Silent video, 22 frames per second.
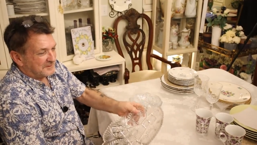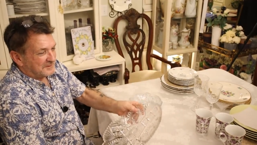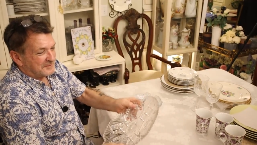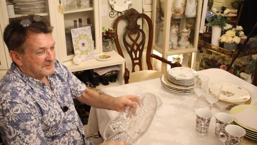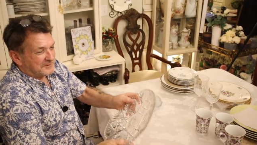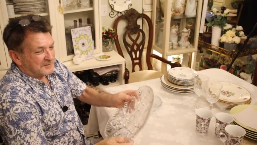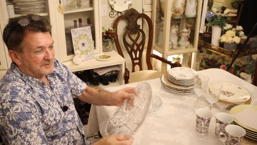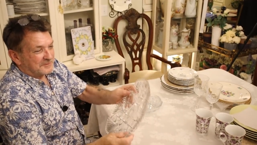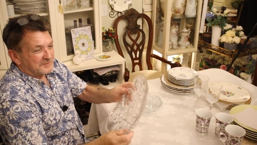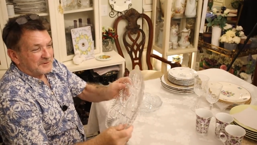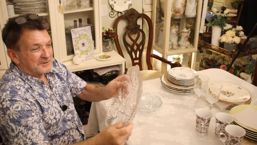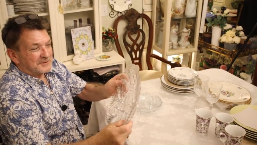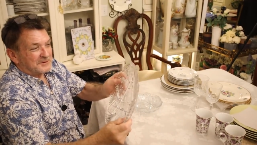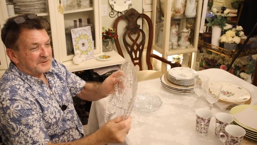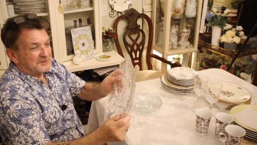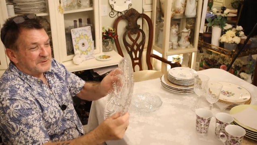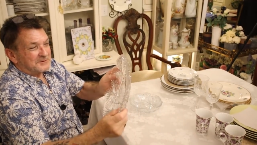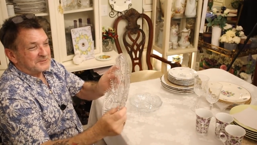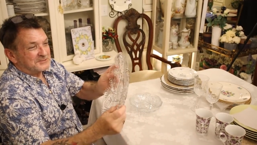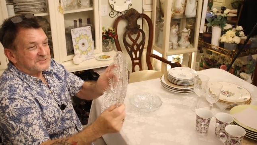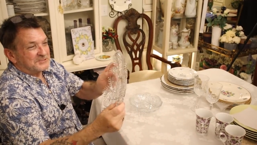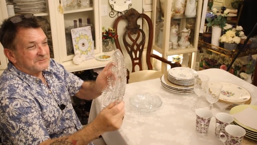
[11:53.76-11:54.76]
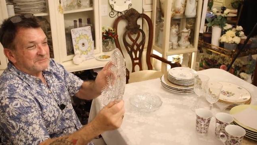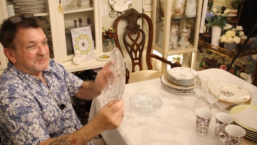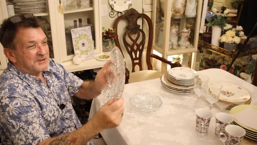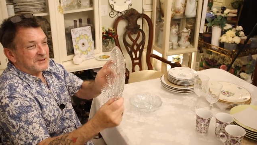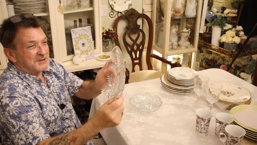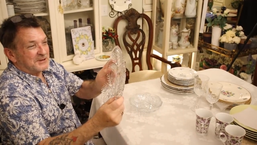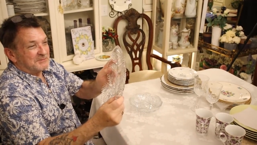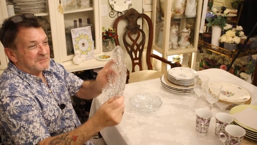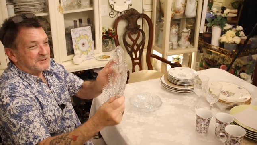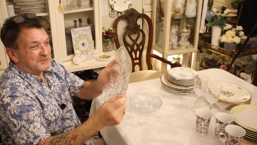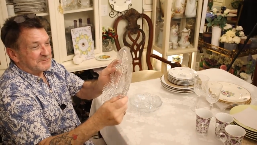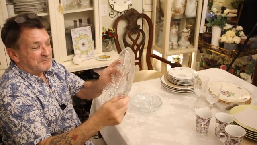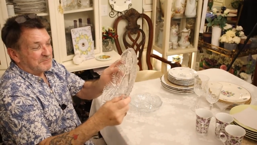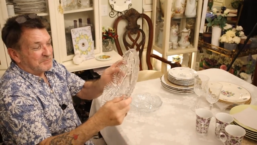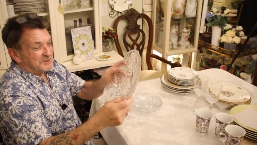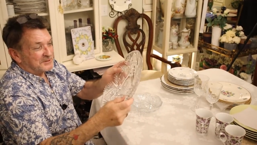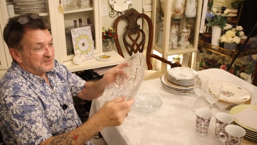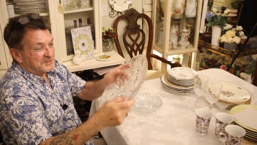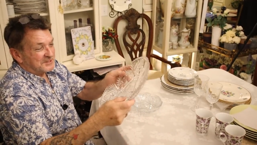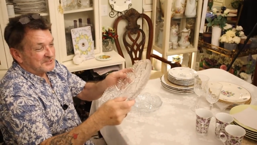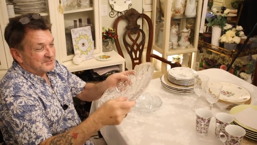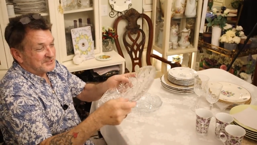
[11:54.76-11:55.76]
you could really do some damage.
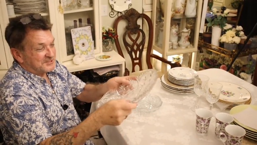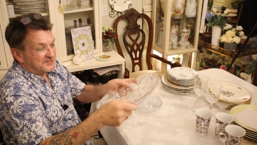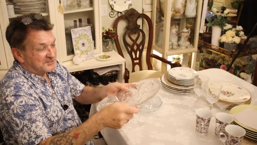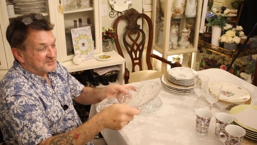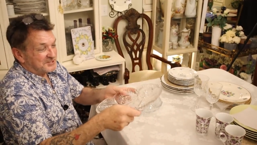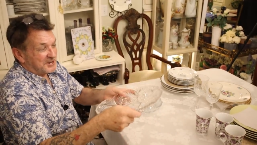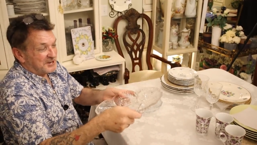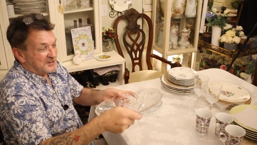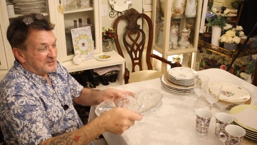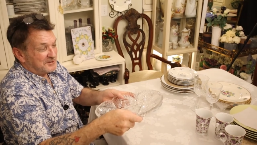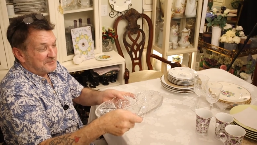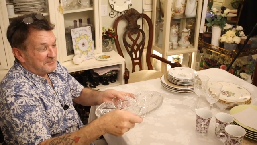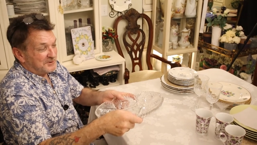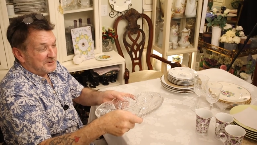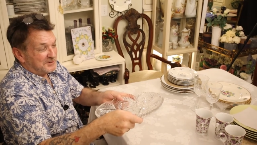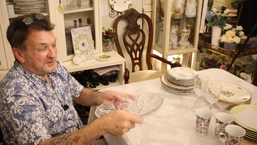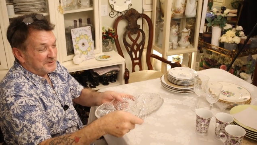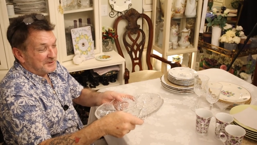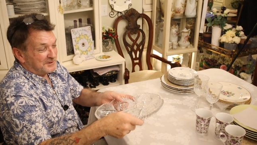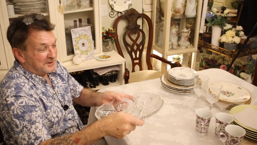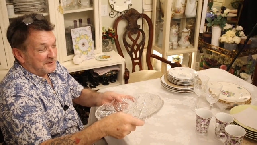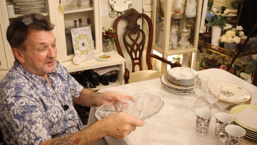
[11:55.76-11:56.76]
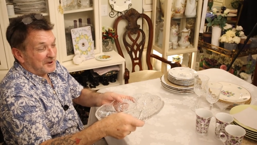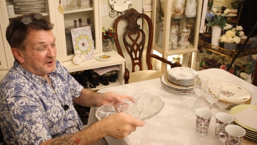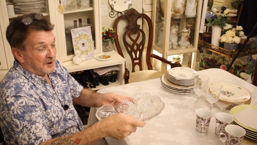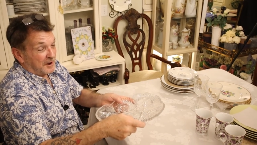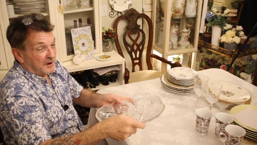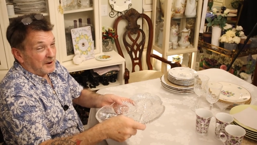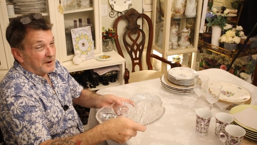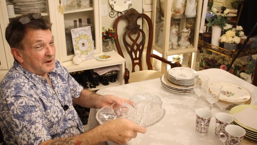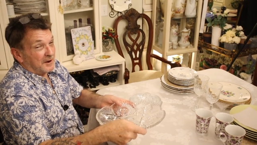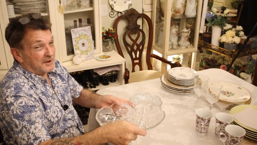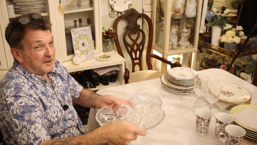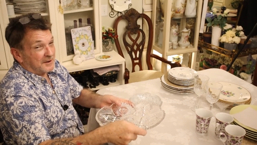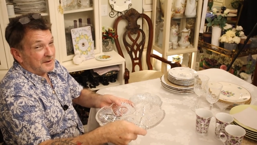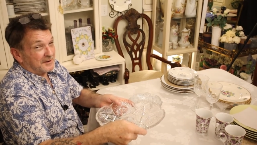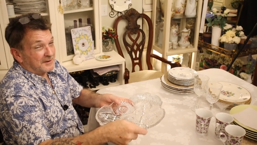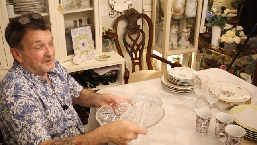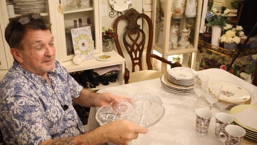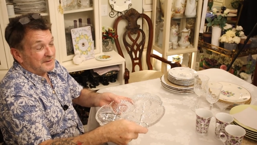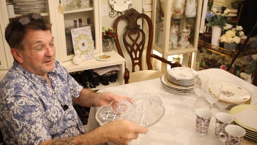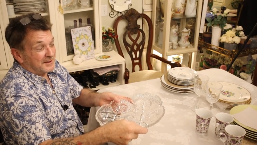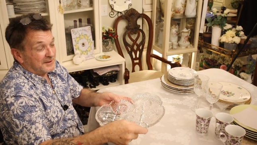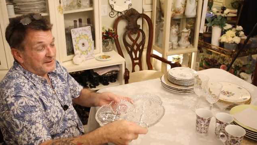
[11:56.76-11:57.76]
But this is genuine cut
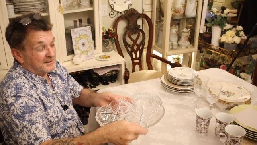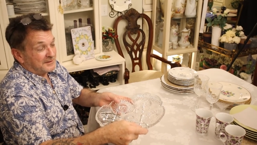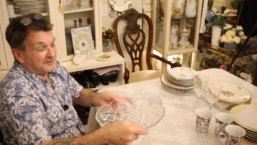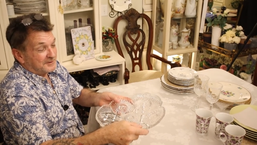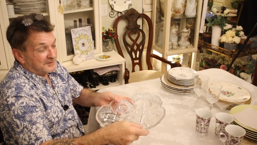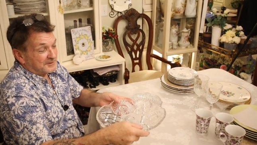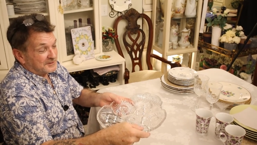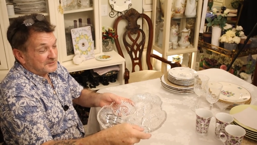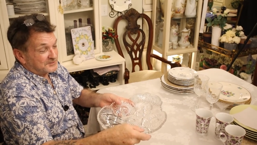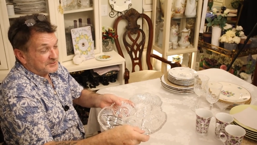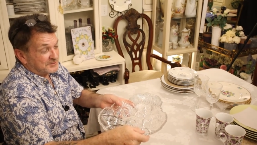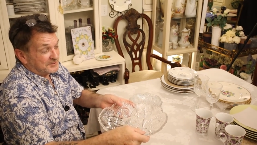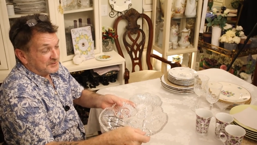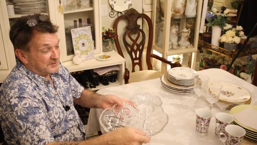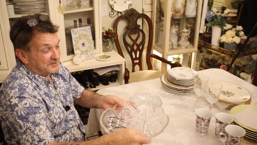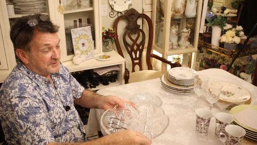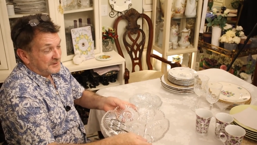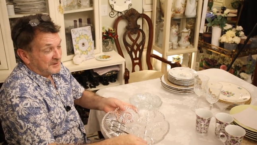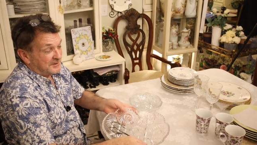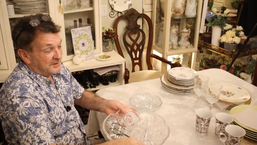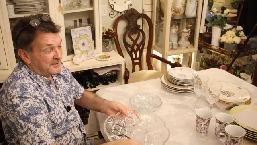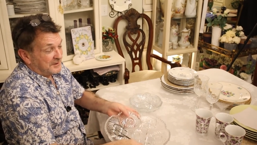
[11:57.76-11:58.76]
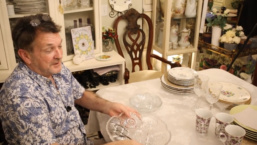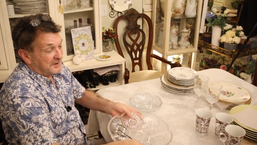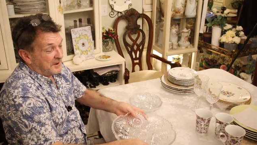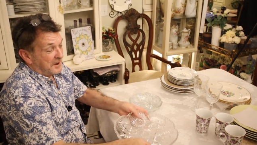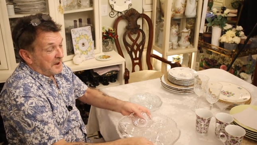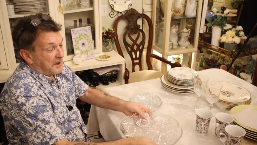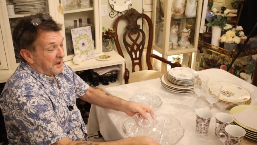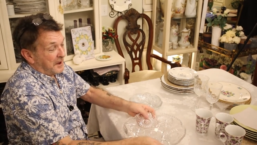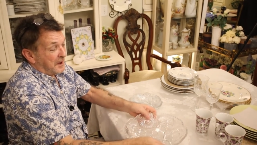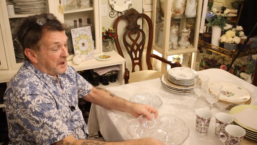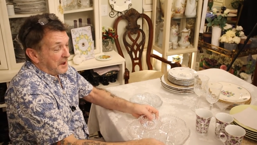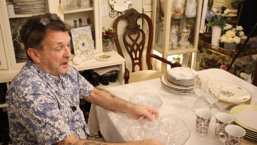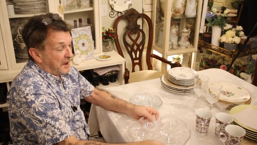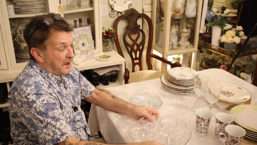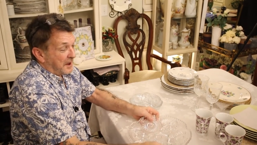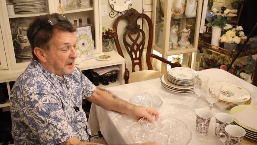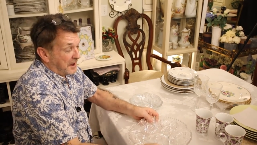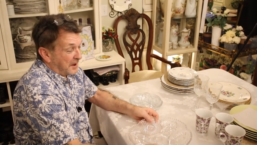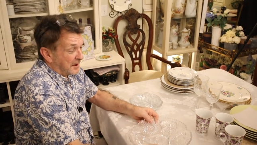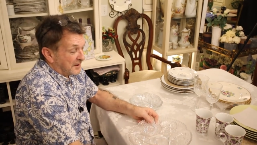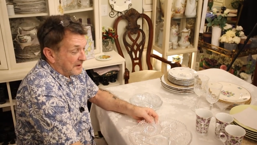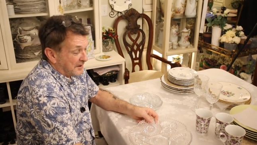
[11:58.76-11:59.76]
lead crystal.
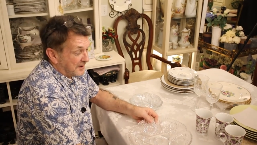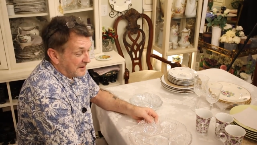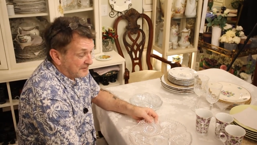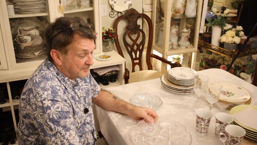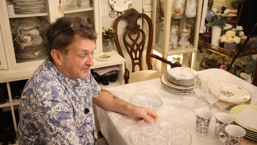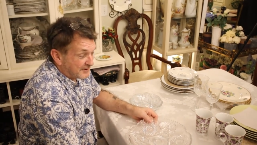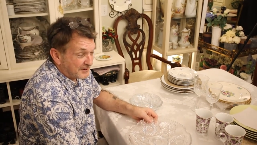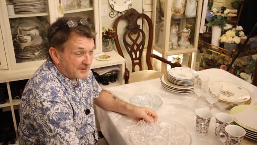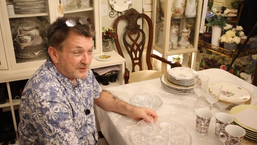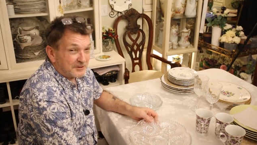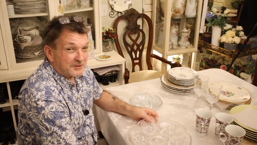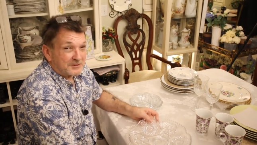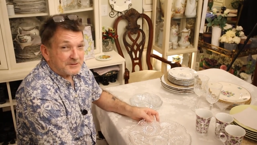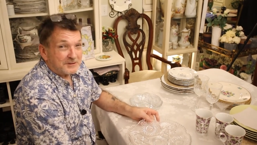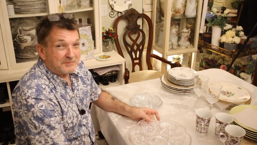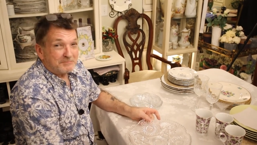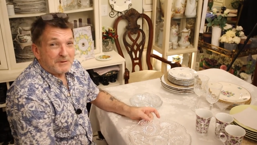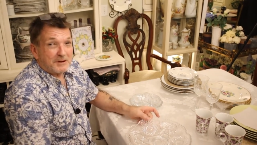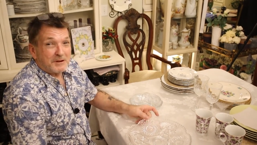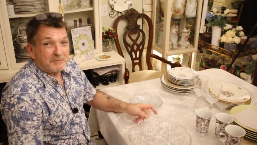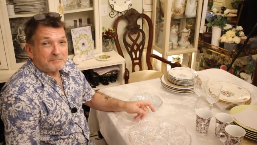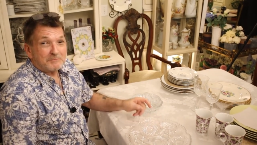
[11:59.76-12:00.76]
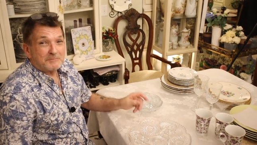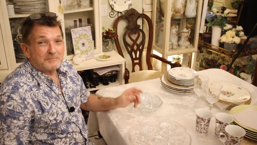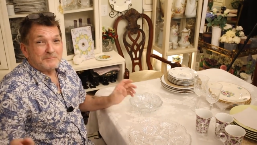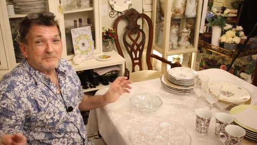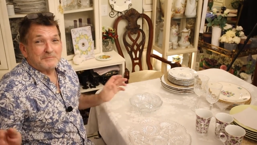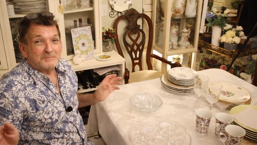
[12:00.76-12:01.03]
I haven't looked them up.